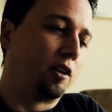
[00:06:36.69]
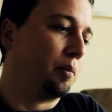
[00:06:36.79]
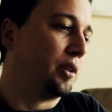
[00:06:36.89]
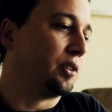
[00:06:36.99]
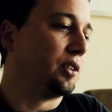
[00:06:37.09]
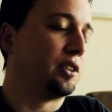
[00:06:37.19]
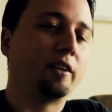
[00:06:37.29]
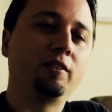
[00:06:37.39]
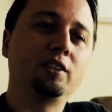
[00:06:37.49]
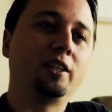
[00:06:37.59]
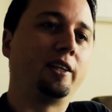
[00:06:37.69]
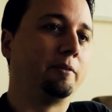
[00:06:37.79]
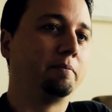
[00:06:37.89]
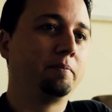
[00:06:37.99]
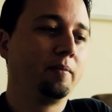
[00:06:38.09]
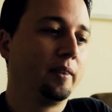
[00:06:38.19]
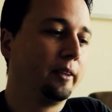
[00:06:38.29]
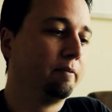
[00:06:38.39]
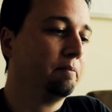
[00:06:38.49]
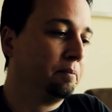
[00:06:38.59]
of business every time.
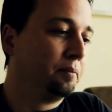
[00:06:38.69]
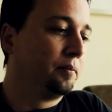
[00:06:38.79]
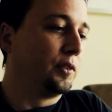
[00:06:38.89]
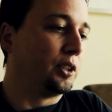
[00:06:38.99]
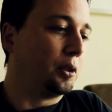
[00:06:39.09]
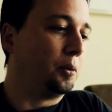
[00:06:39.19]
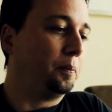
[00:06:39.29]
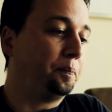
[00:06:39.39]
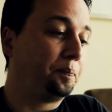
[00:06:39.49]
So,